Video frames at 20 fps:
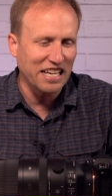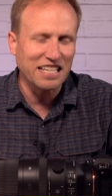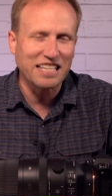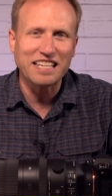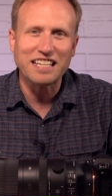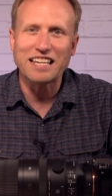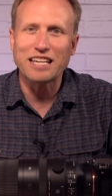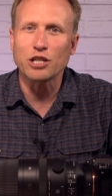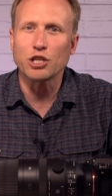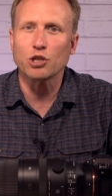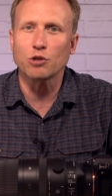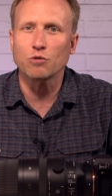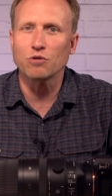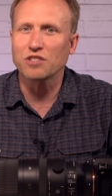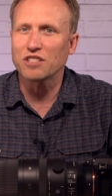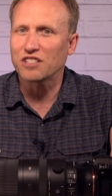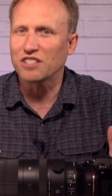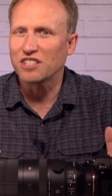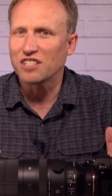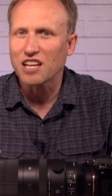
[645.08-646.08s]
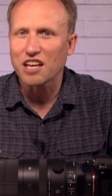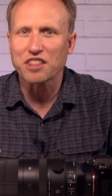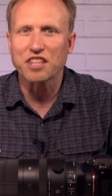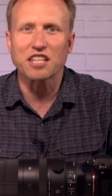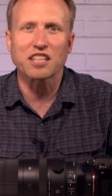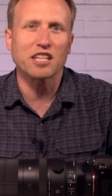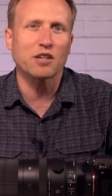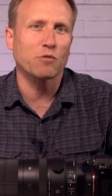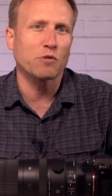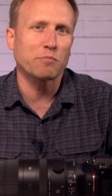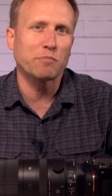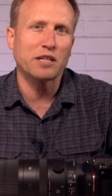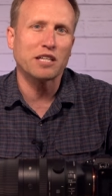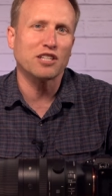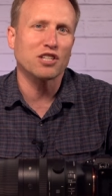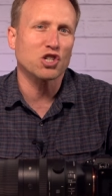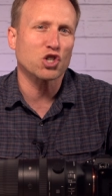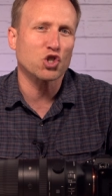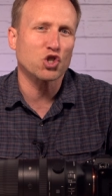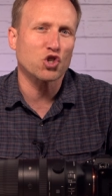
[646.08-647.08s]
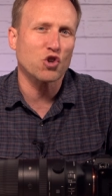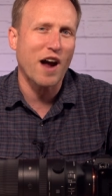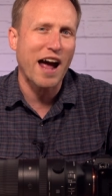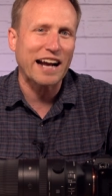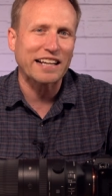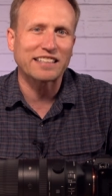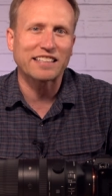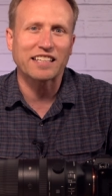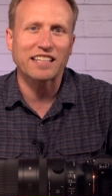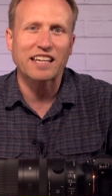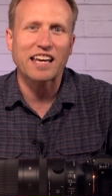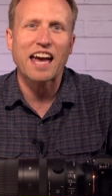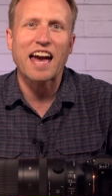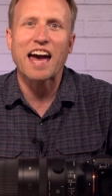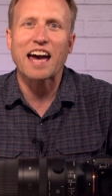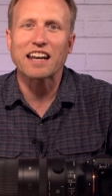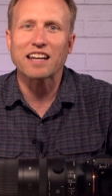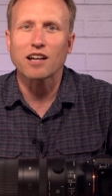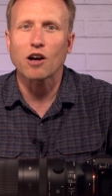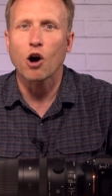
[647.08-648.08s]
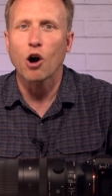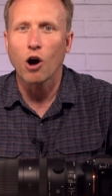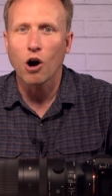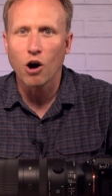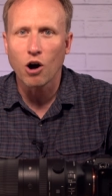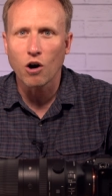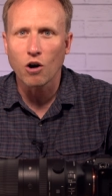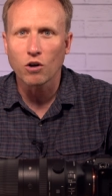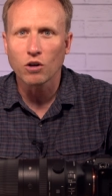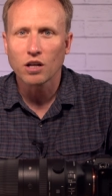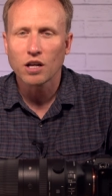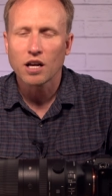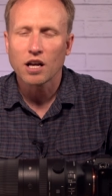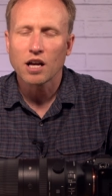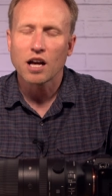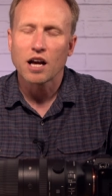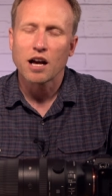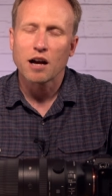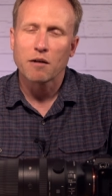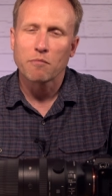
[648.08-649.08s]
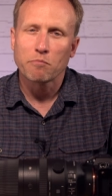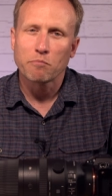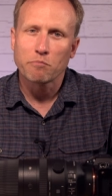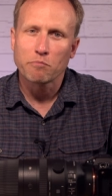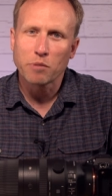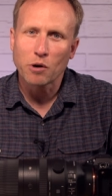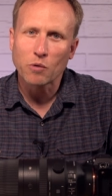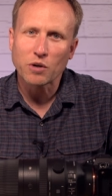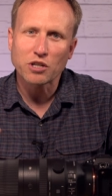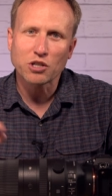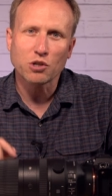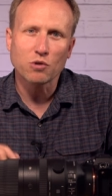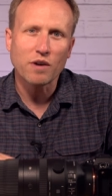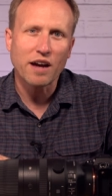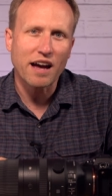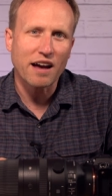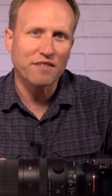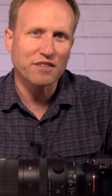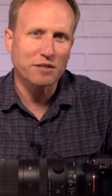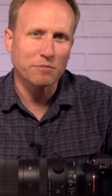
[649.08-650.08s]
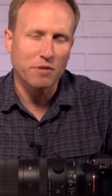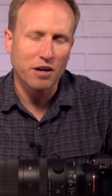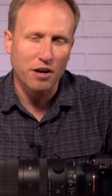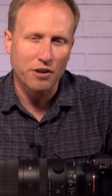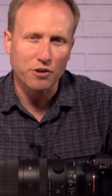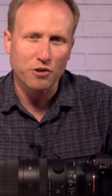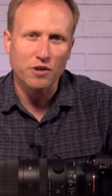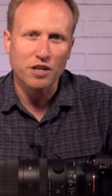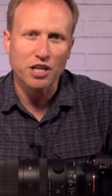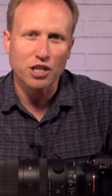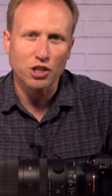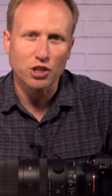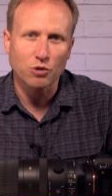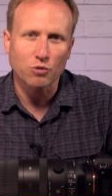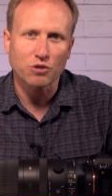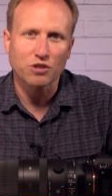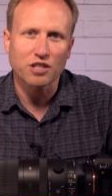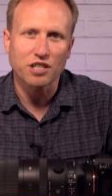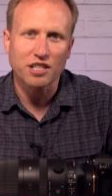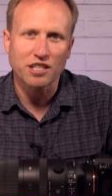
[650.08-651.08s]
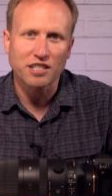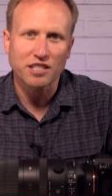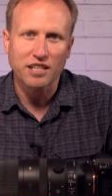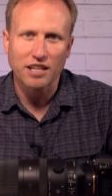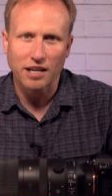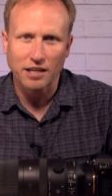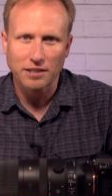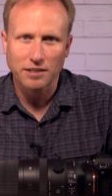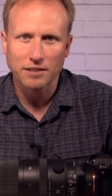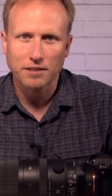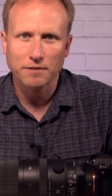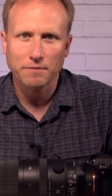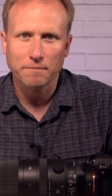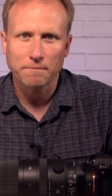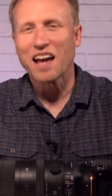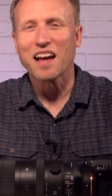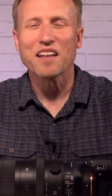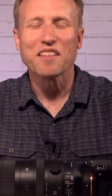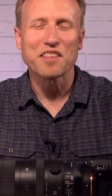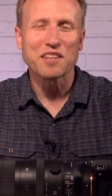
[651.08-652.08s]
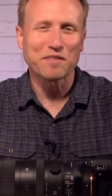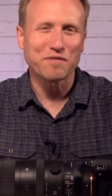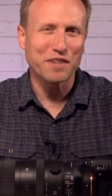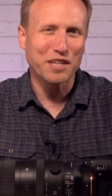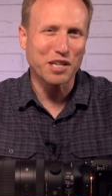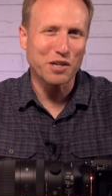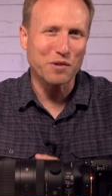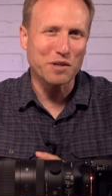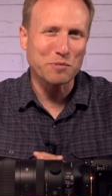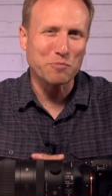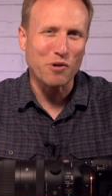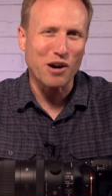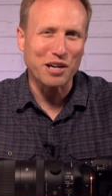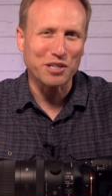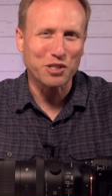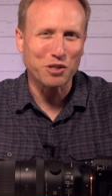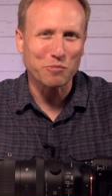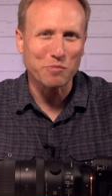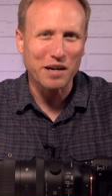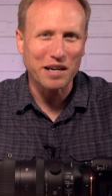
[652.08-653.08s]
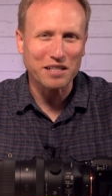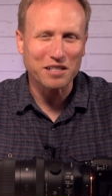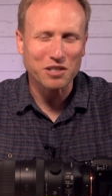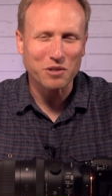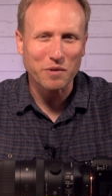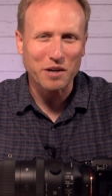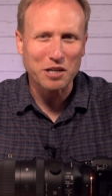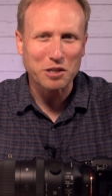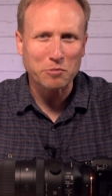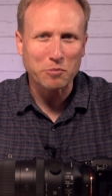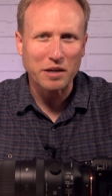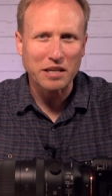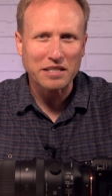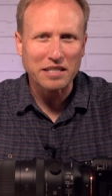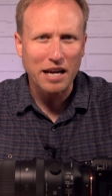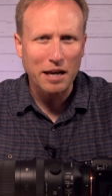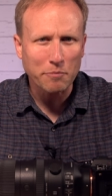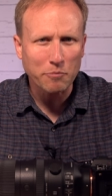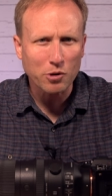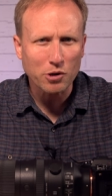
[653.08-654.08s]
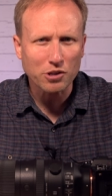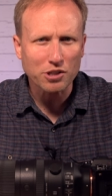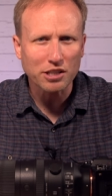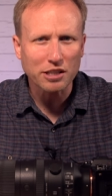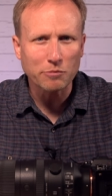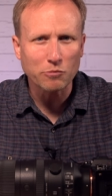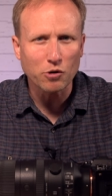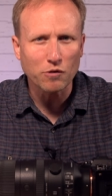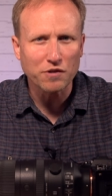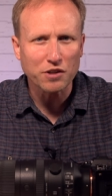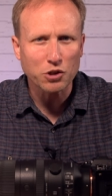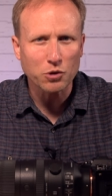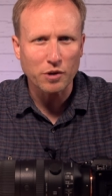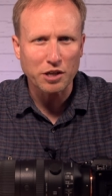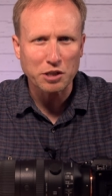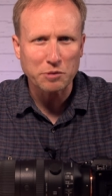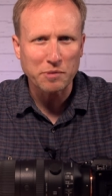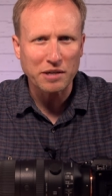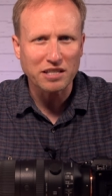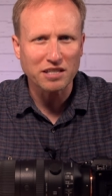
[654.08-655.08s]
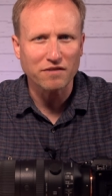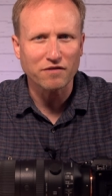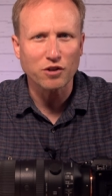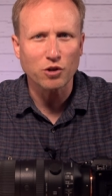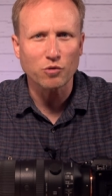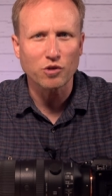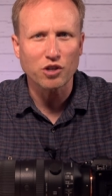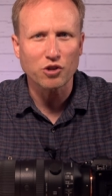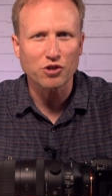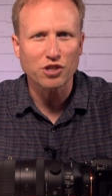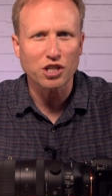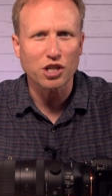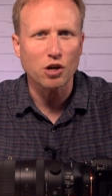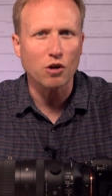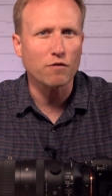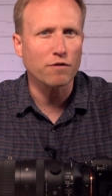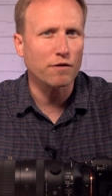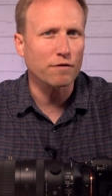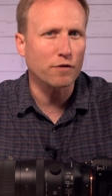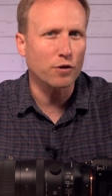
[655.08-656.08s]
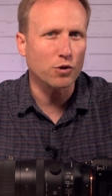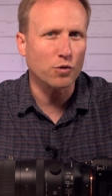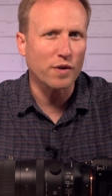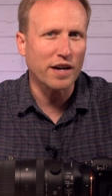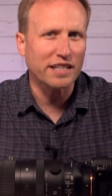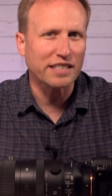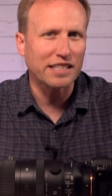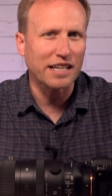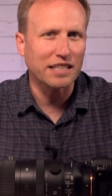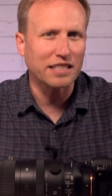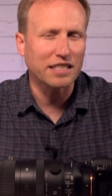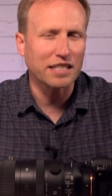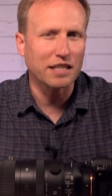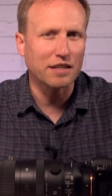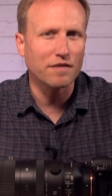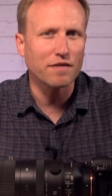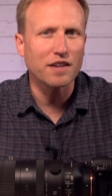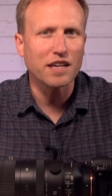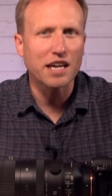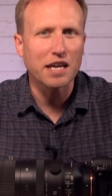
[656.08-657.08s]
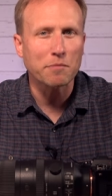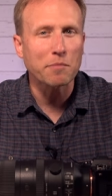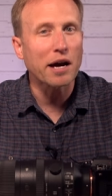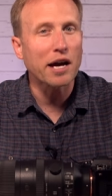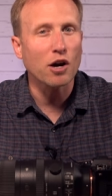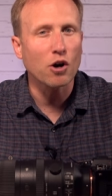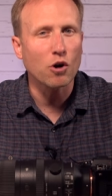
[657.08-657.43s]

any issues, nothing that would be distracting at all. But we do have some other issues to discuss. This video is brought to you by Squarespace. I personally moved to Squarespace a few years ago for photorec dot T V and my